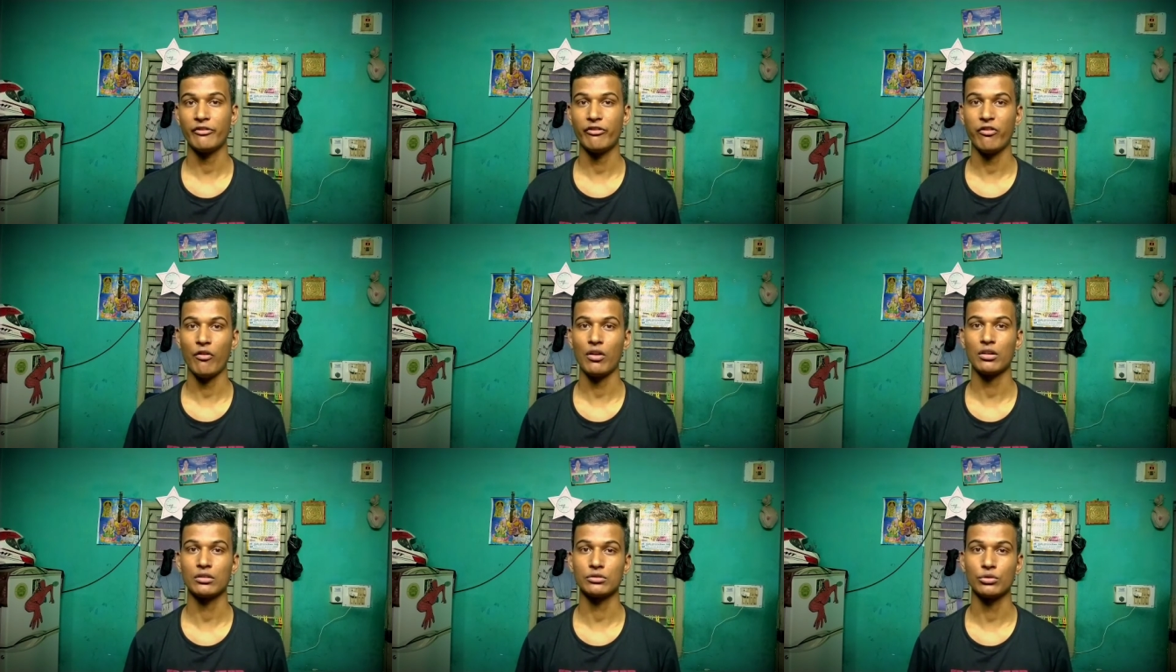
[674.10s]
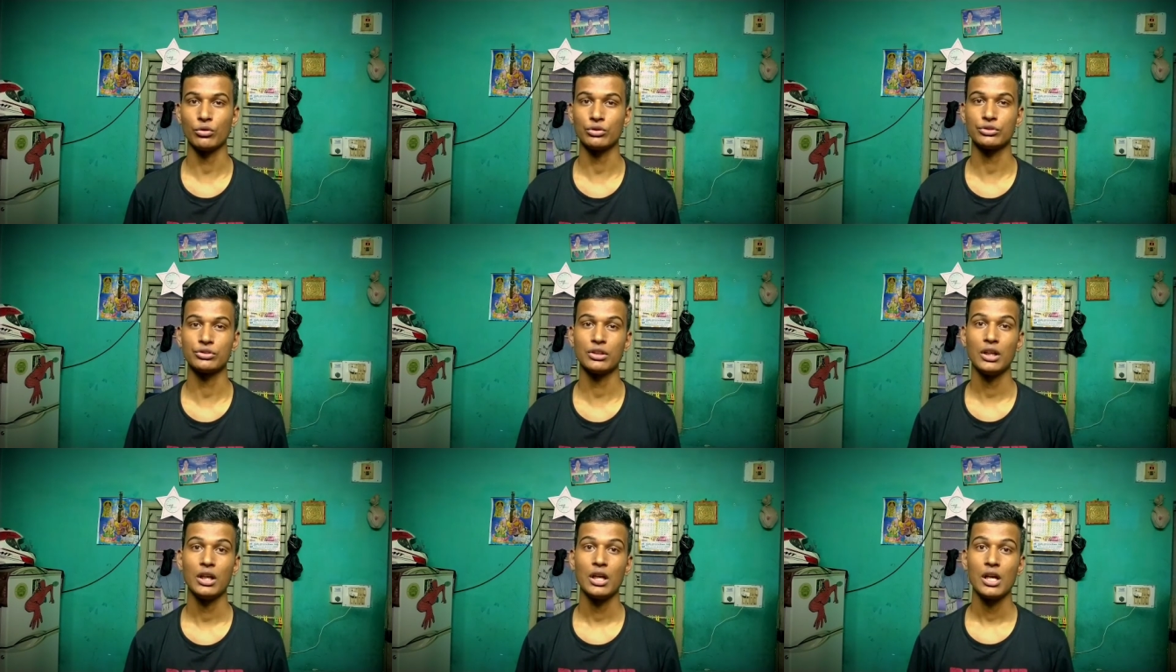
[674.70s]
for
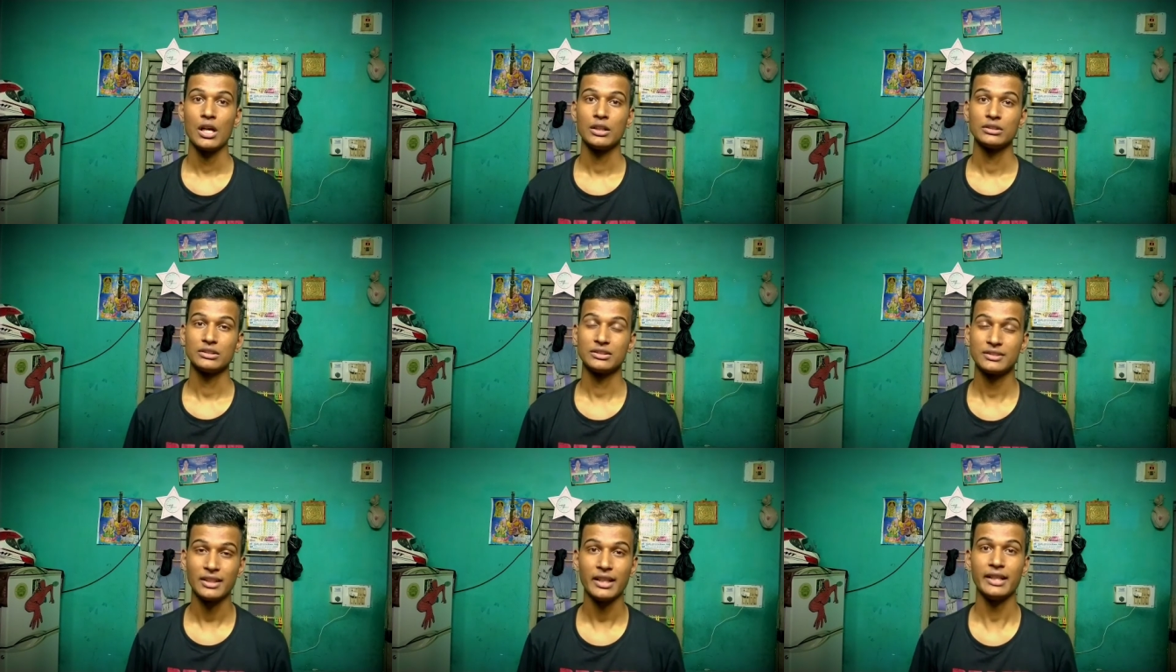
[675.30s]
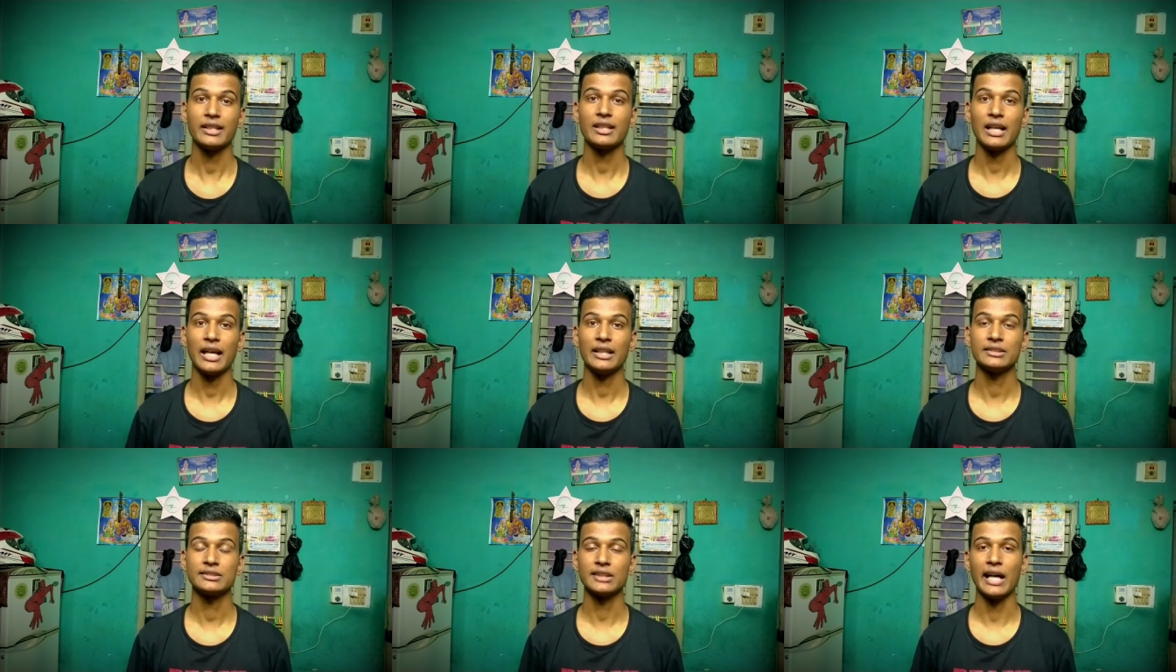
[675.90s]
those straight
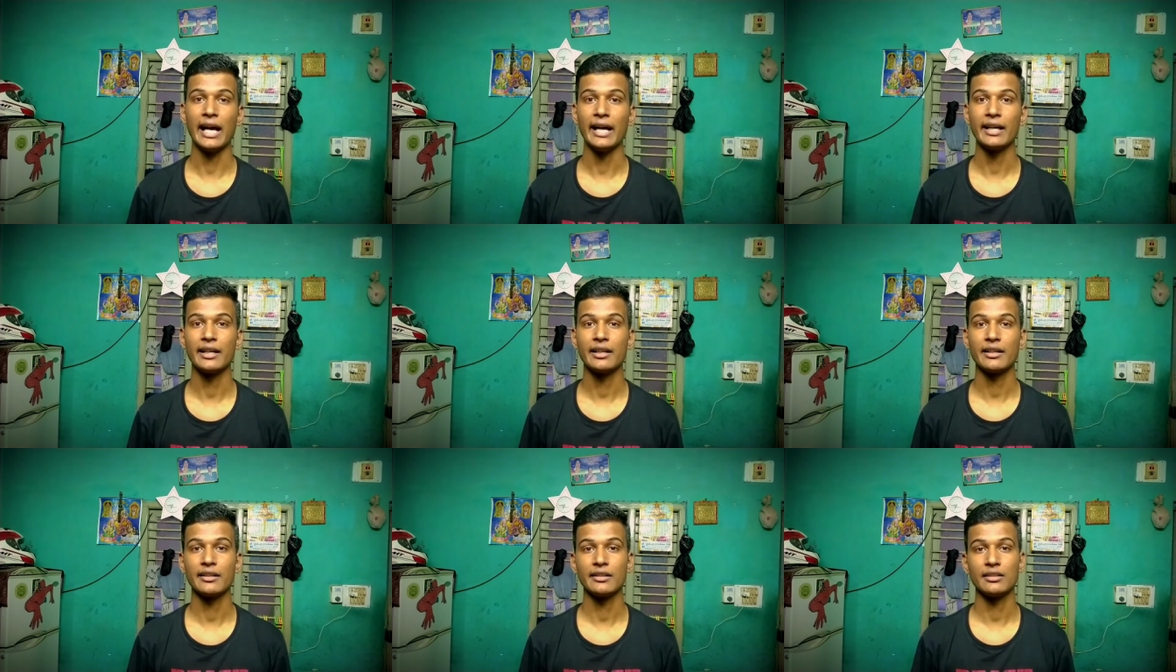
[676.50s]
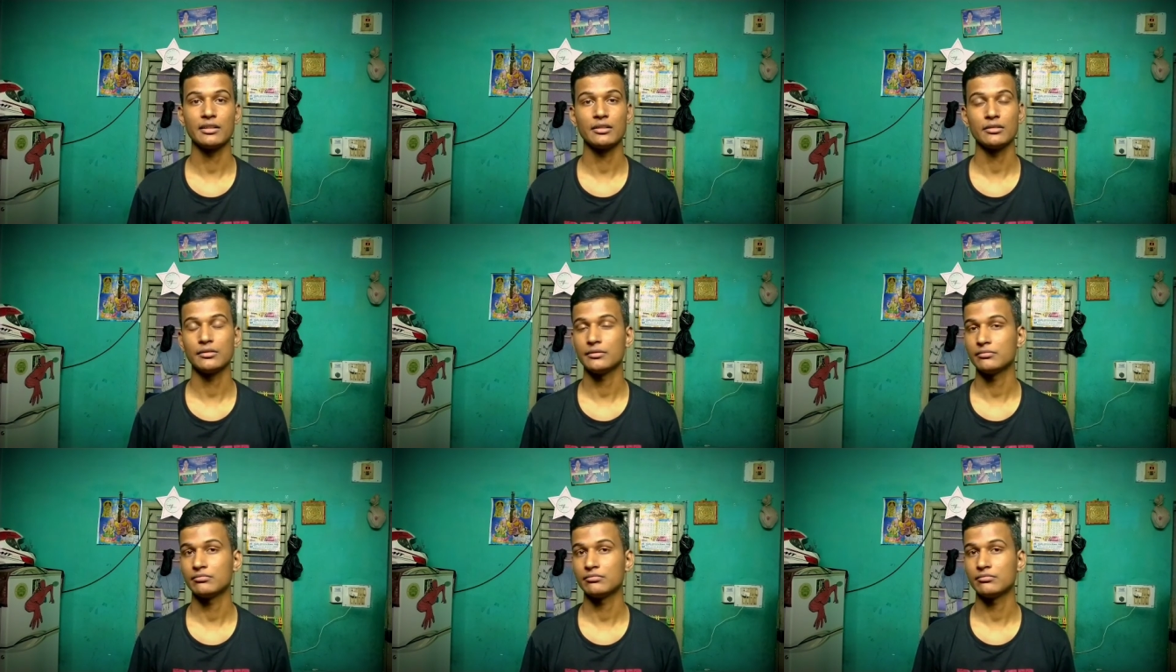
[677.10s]
lines, and uh,